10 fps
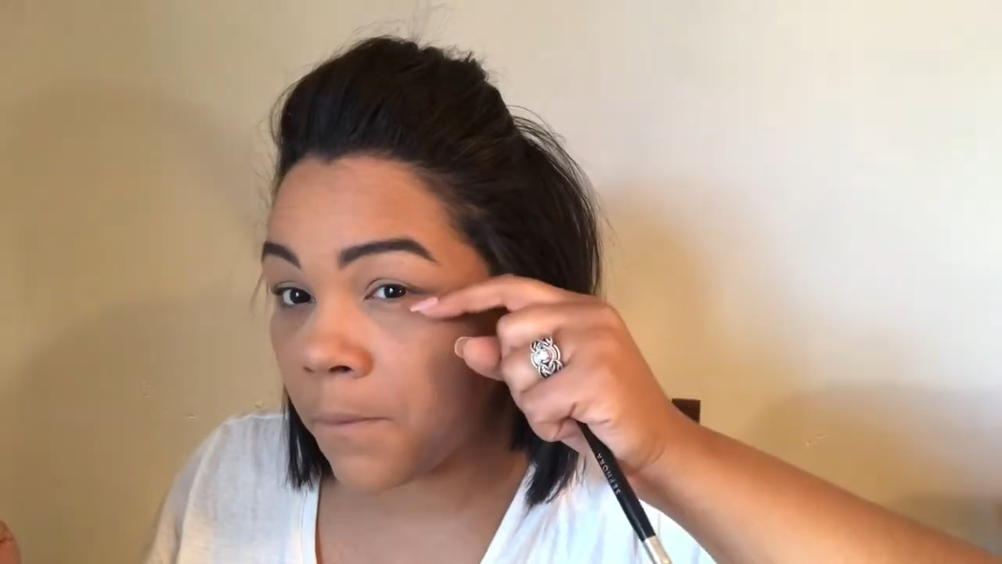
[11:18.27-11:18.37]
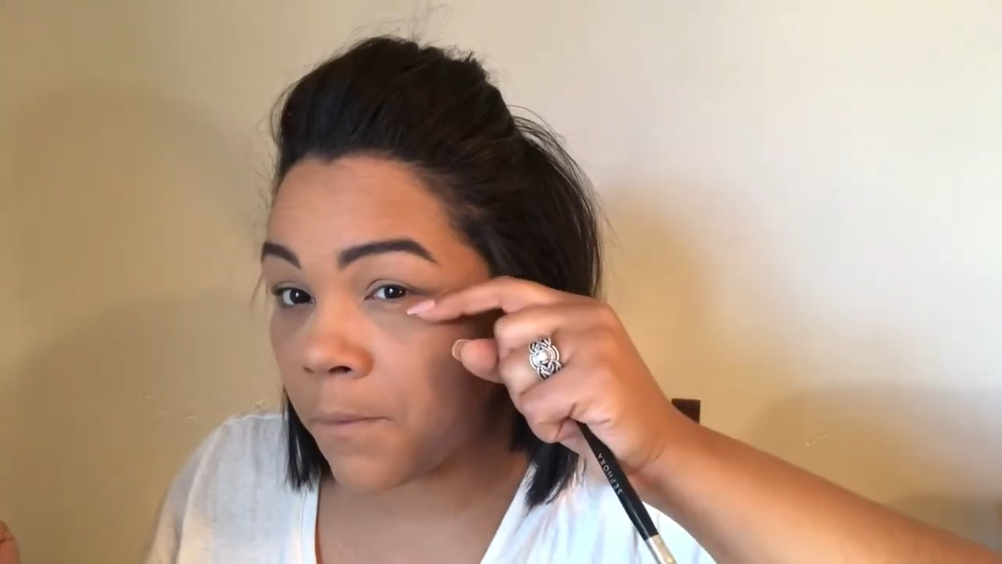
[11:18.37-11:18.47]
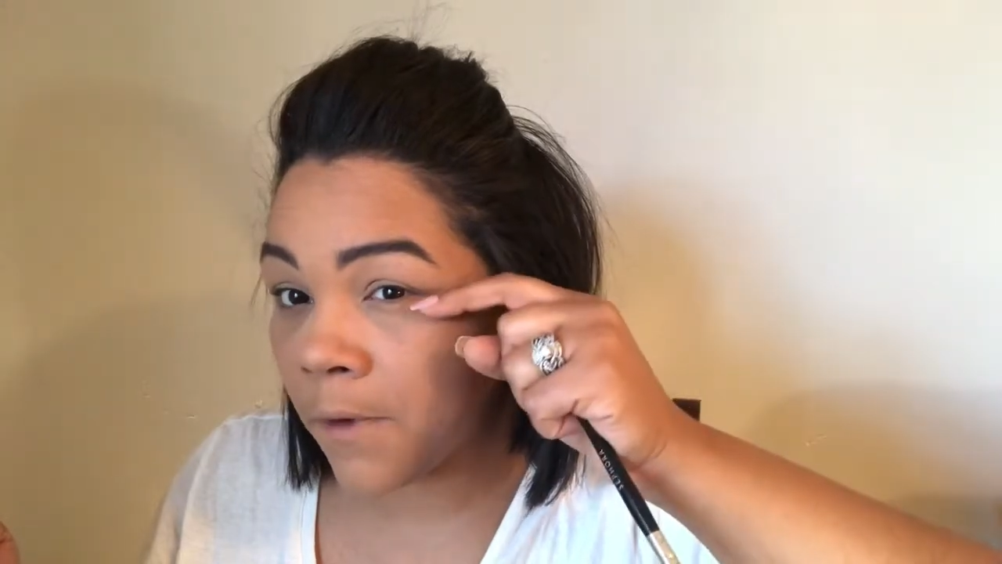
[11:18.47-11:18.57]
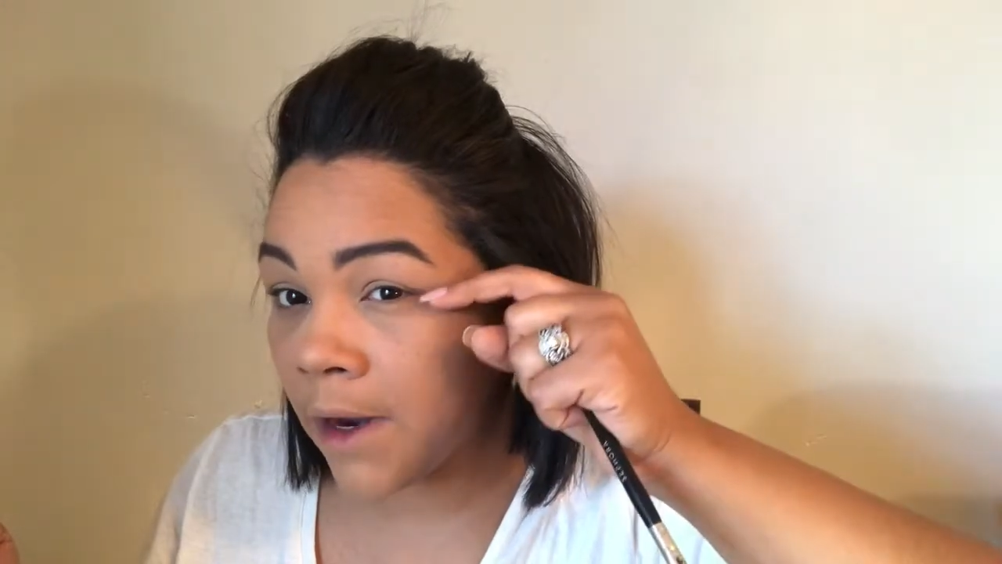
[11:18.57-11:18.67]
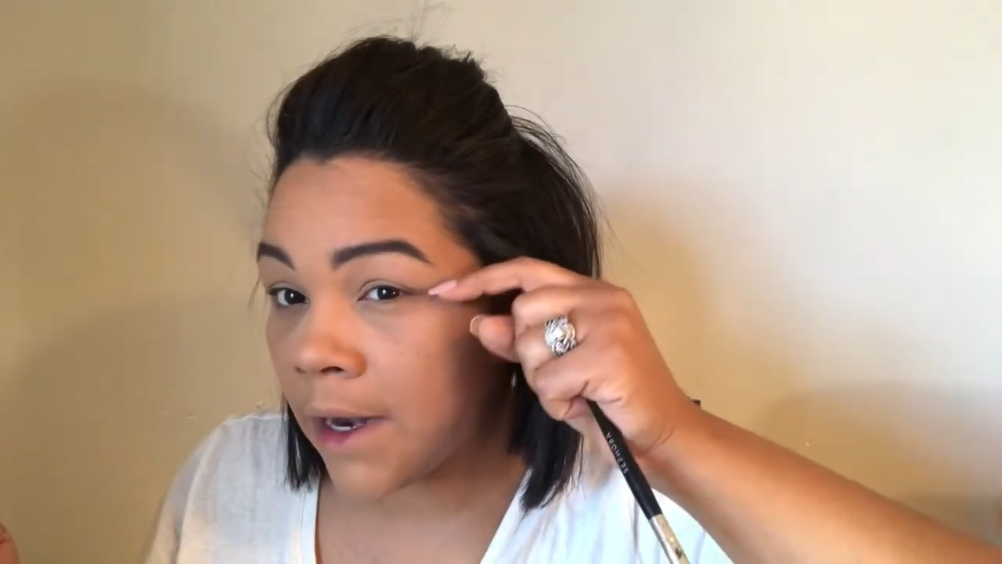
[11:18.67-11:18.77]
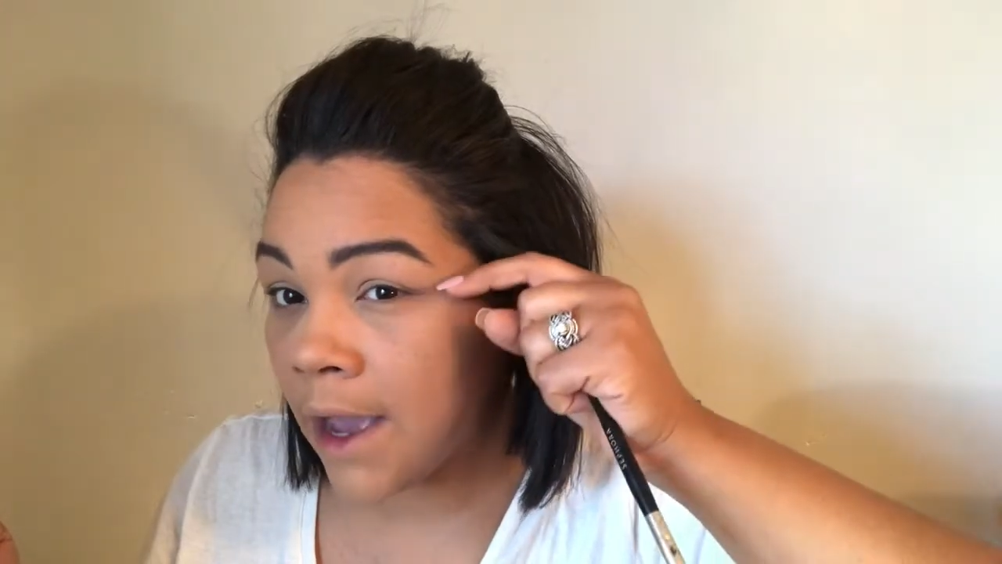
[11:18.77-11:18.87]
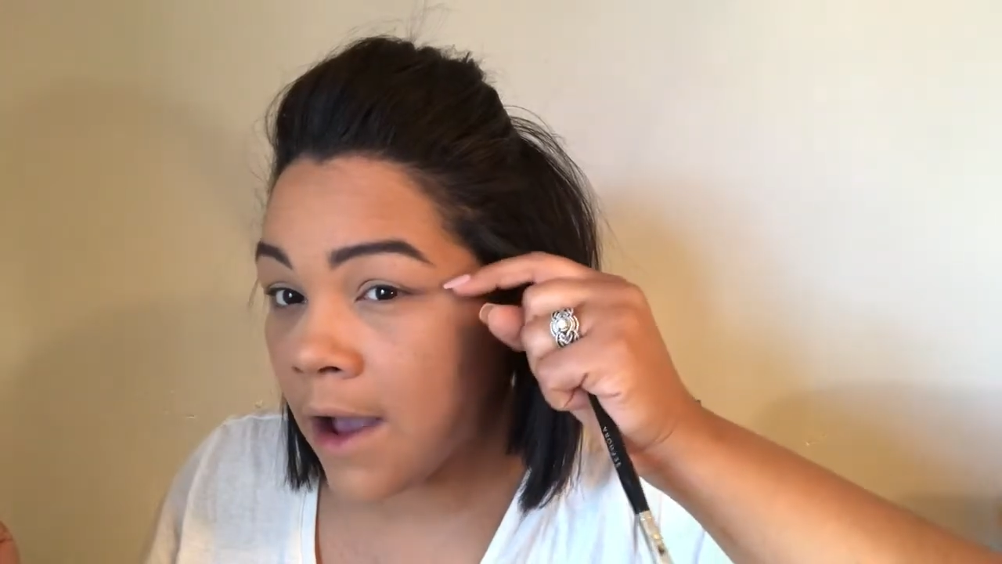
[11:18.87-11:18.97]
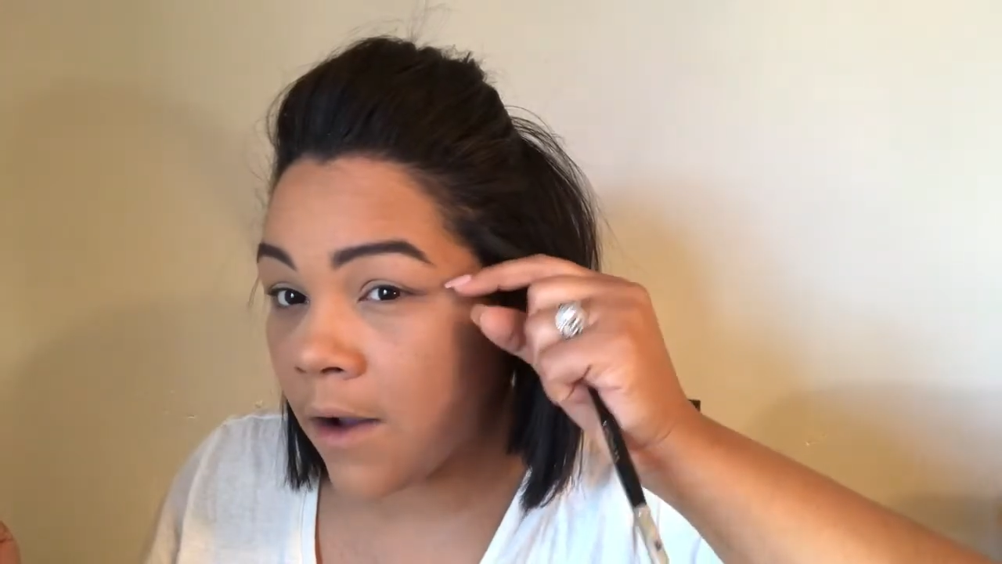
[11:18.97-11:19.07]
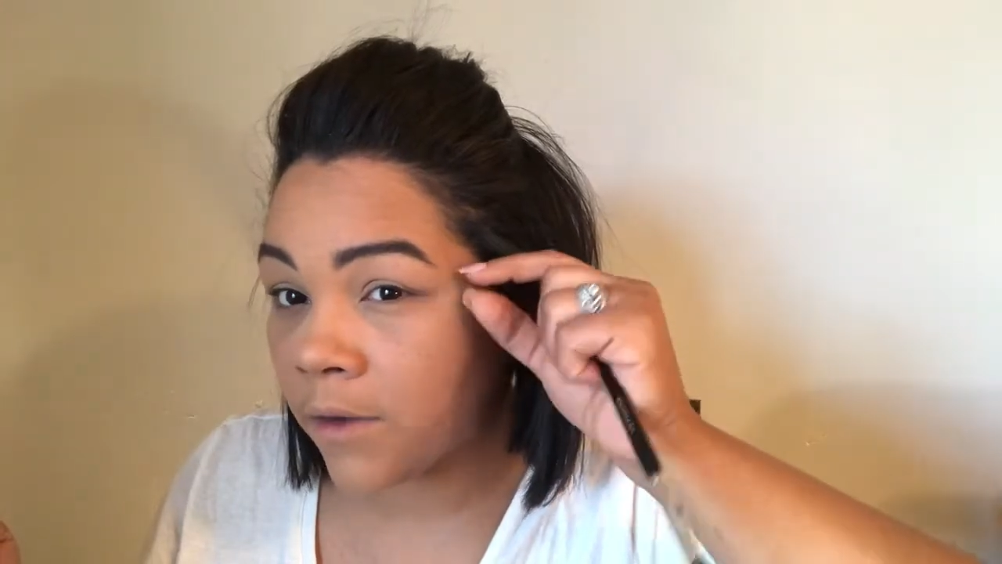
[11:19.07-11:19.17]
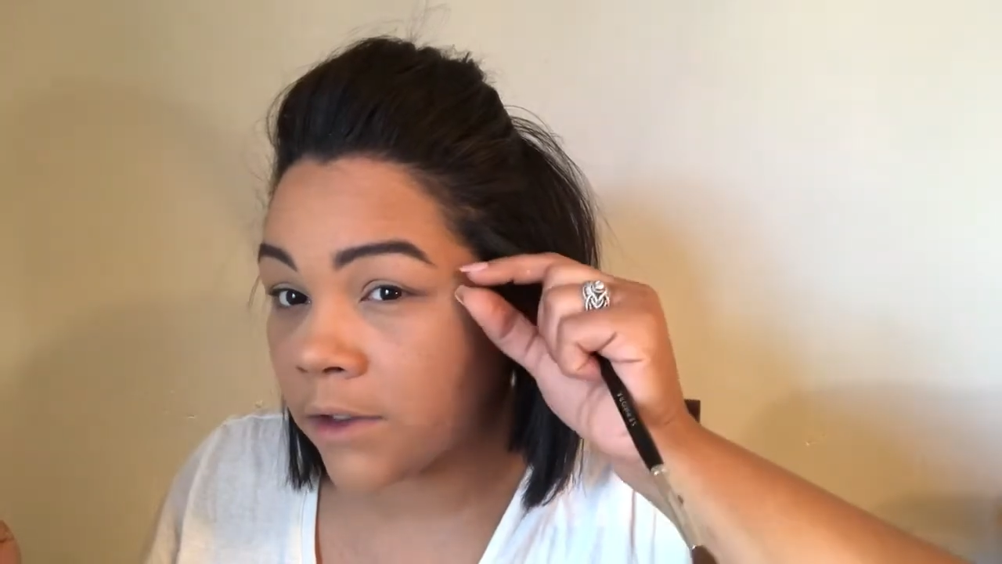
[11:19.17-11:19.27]
Bring it
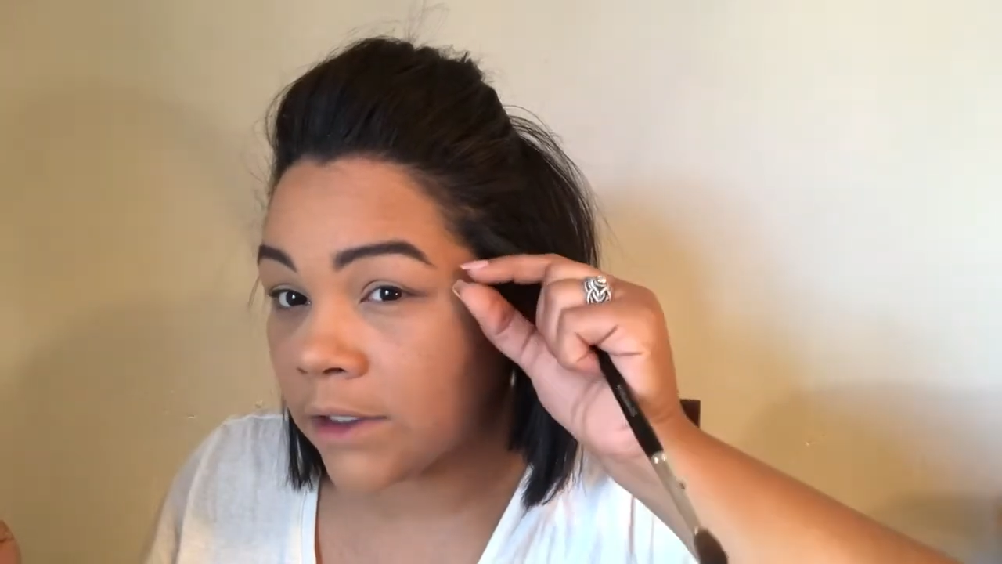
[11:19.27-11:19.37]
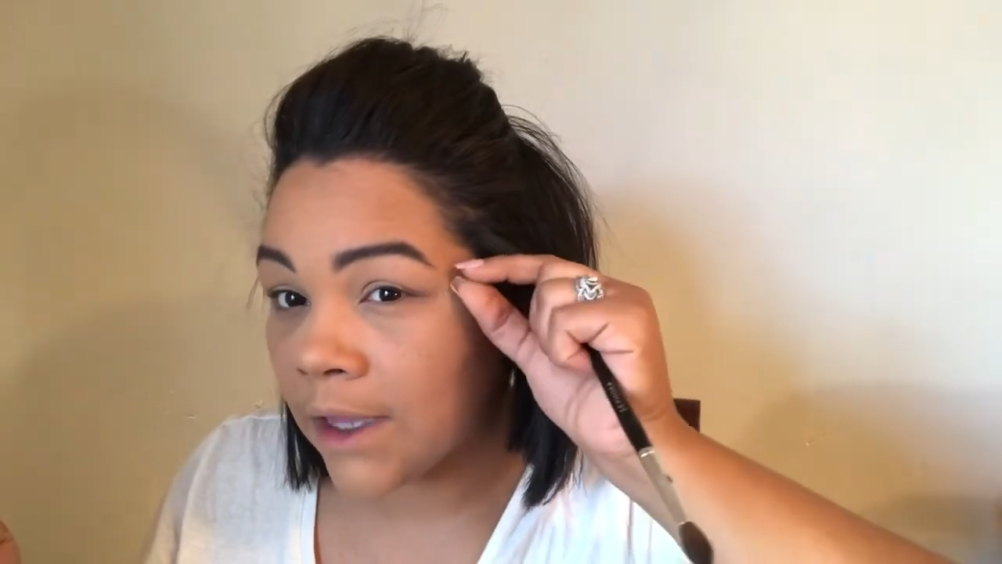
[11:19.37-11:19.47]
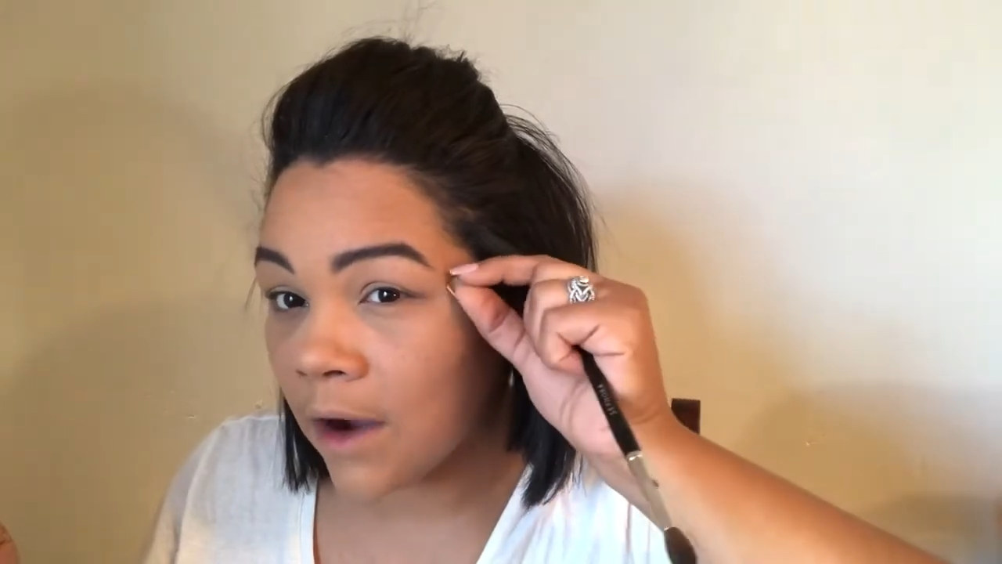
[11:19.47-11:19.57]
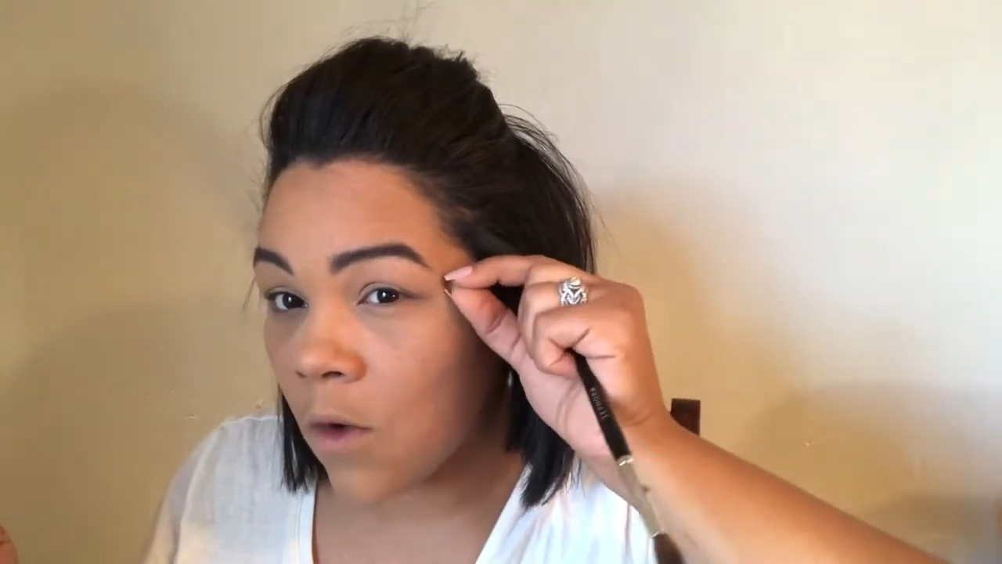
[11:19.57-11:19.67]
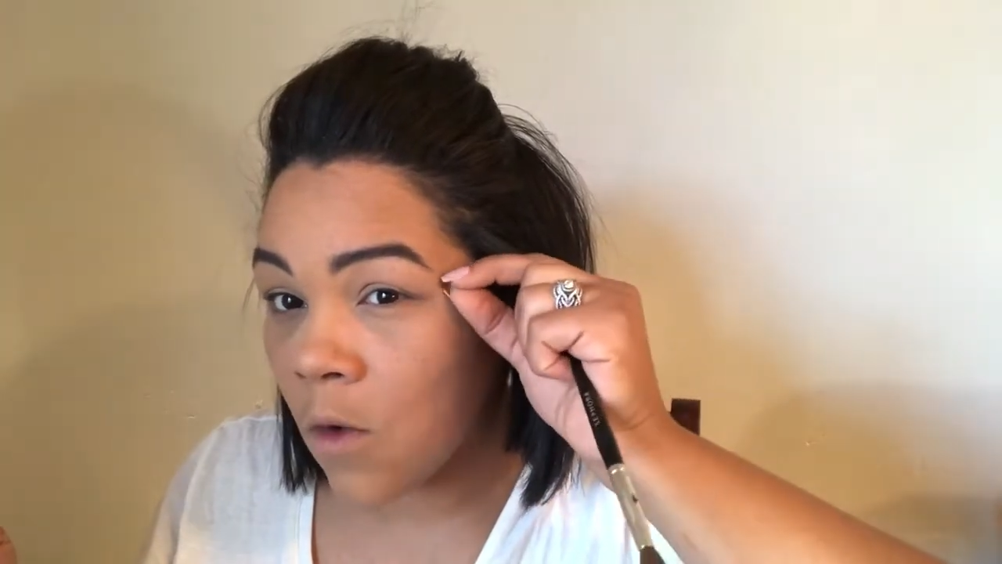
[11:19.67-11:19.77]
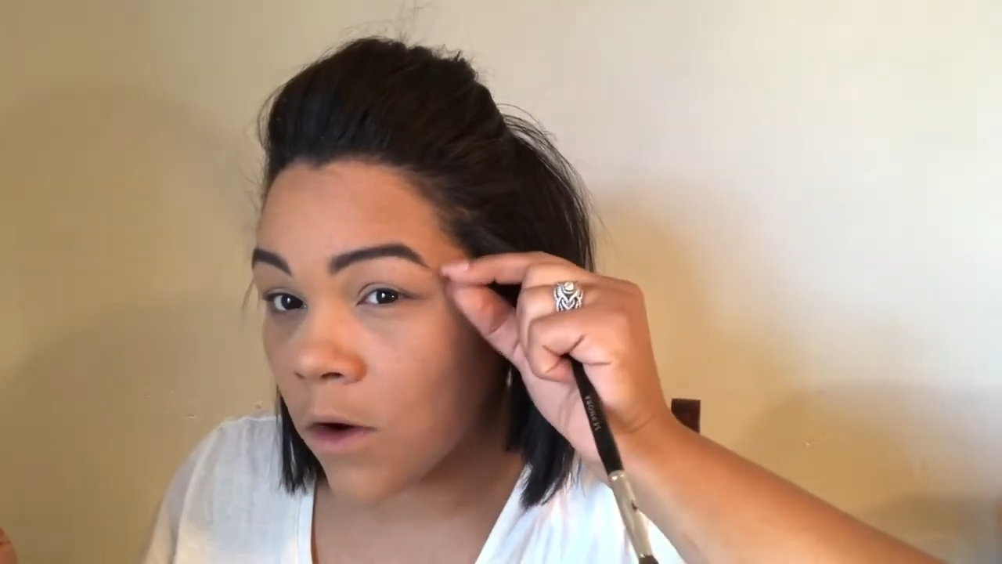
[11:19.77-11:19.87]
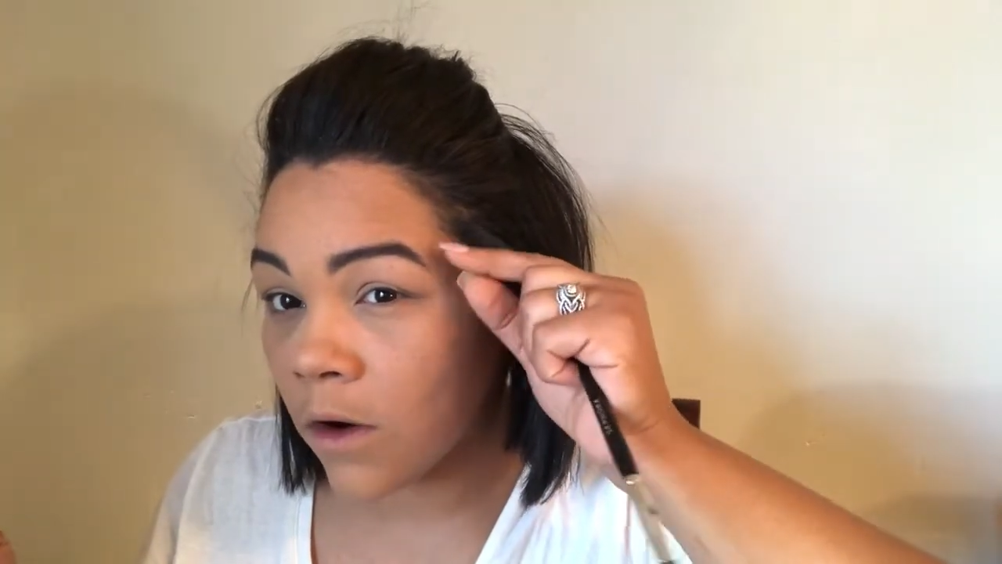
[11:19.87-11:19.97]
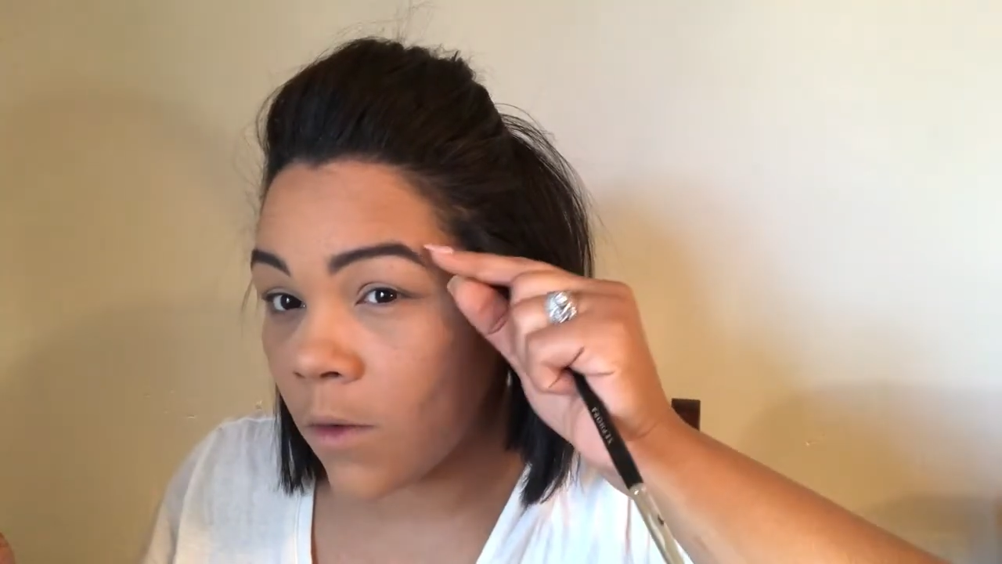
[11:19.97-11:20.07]
out to that corner